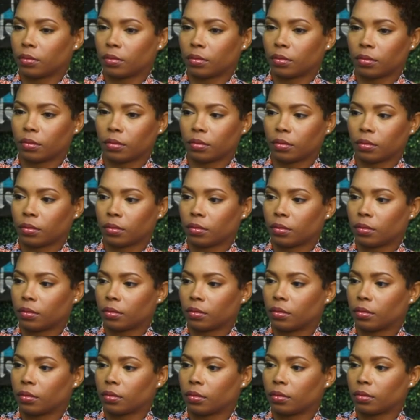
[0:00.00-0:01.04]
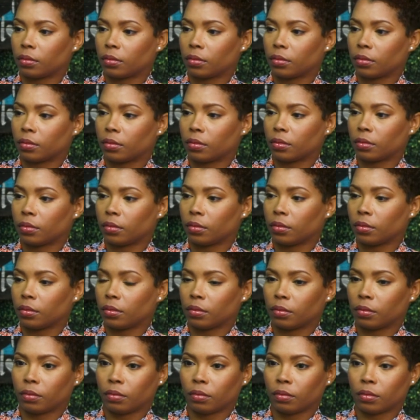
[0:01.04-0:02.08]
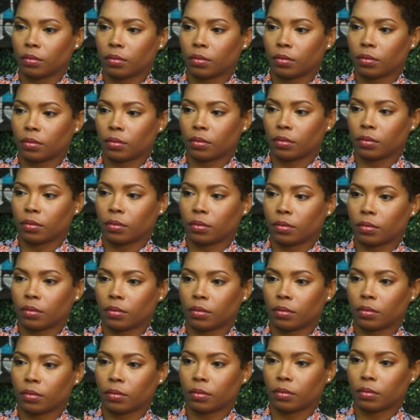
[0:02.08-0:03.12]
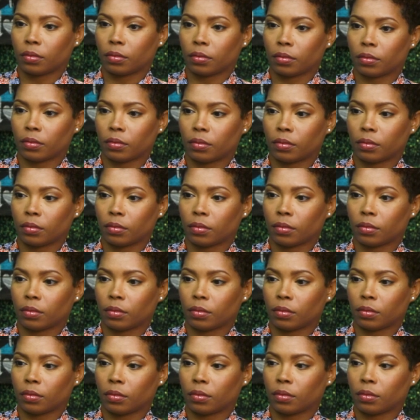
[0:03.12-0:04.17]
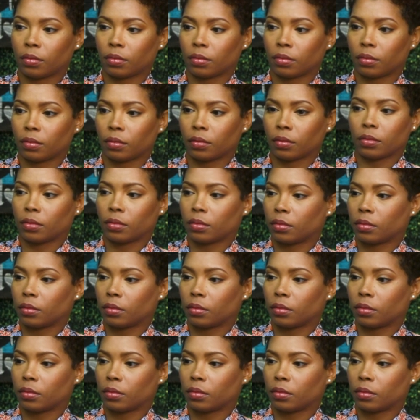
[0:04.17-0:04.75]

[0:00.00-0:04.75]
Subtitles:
(not speaking)